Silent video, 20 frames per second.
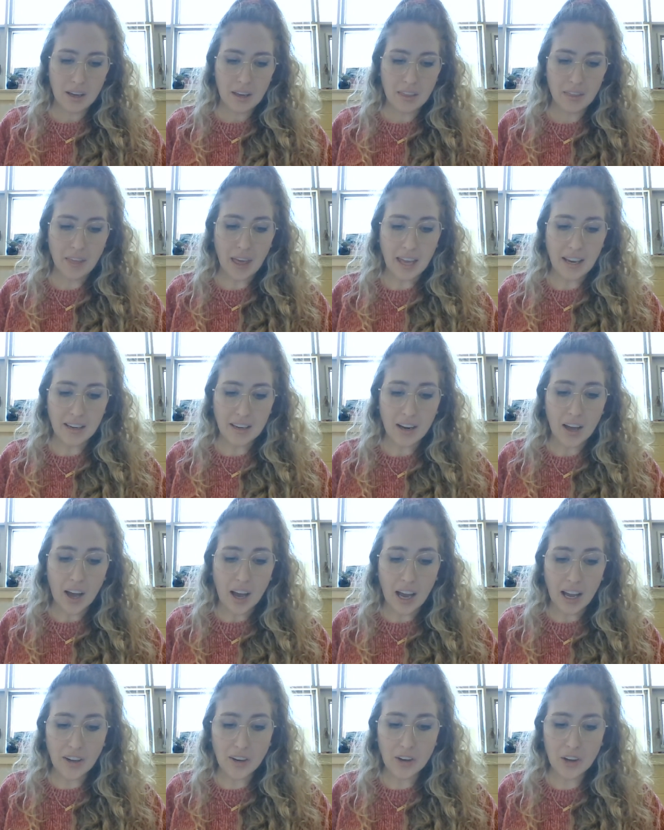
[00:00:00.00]
Then
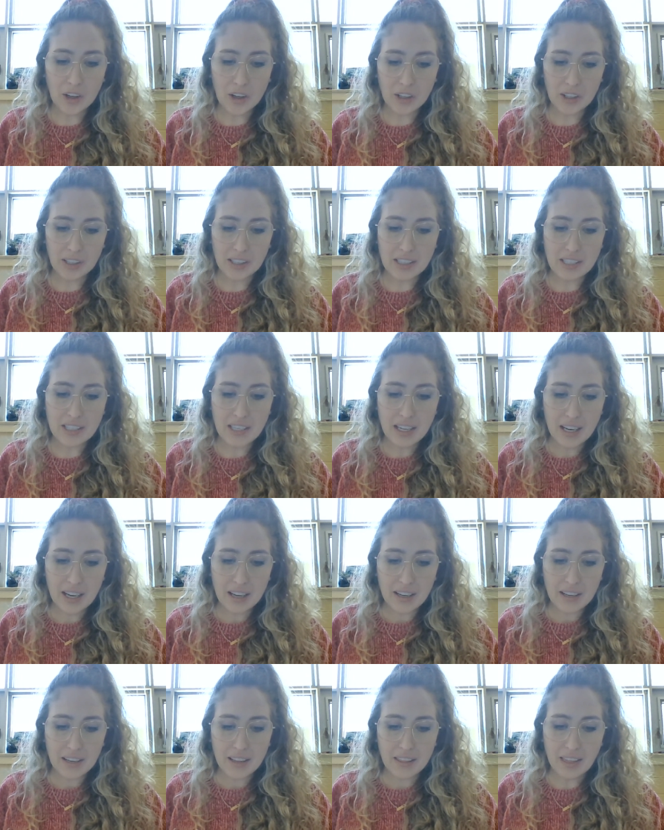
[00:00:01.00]
I heard
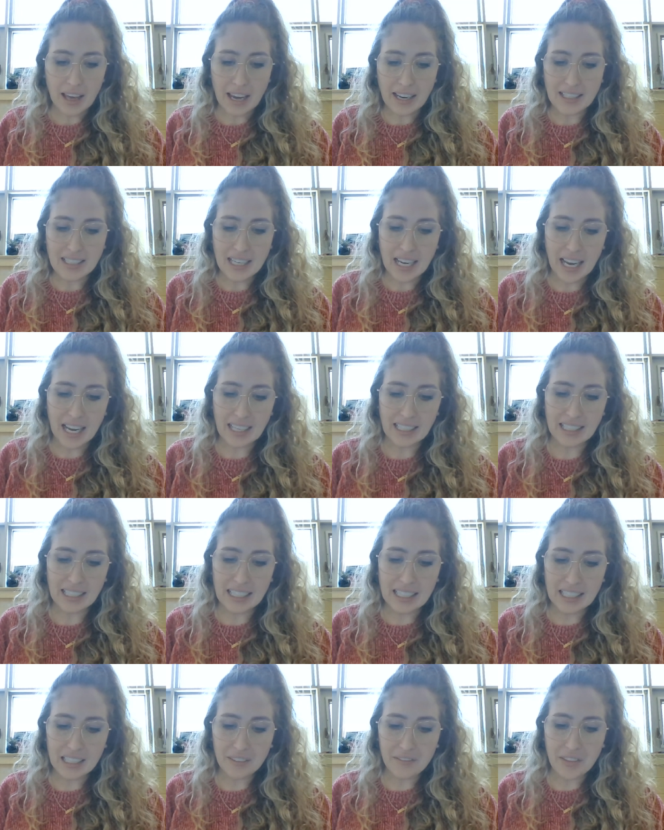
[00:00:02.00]
that, at
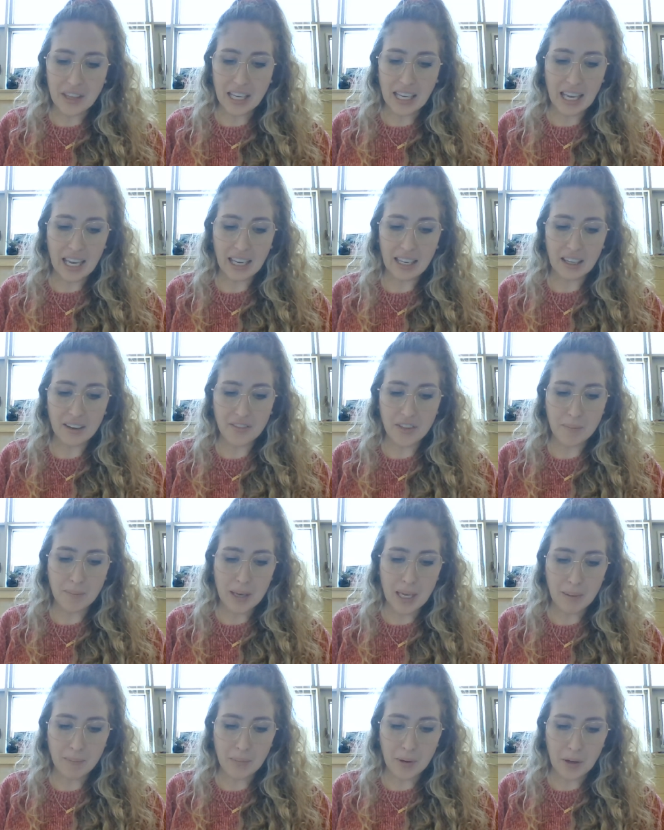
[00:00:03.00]
need of the king of the
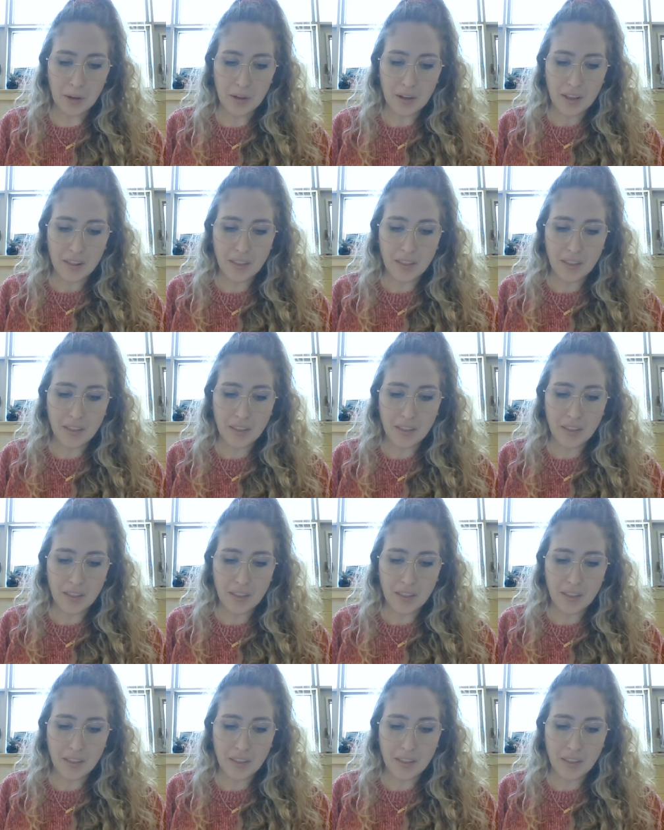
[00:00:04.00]
people,